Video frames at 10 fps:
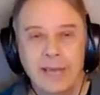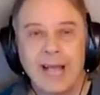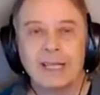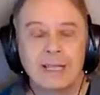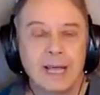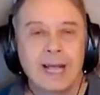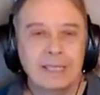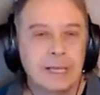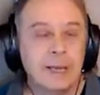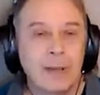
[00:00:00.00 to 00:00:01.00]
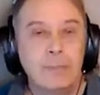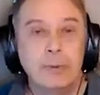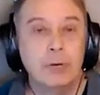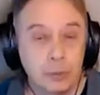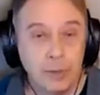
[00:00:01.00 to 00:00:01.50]
That class and my
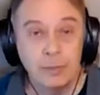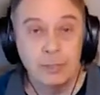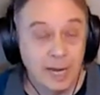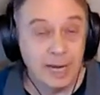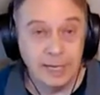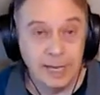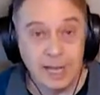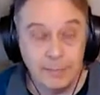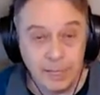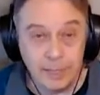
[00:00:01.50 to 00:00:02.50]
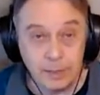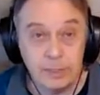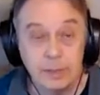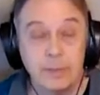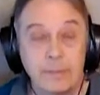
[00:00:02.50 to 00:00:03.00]
book, Drummer's Guide to Odd
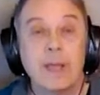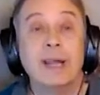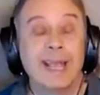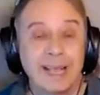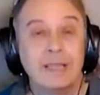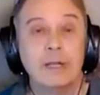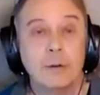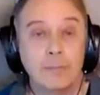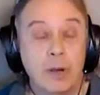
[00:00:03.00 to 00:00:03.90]
Meters, on Hale Leonard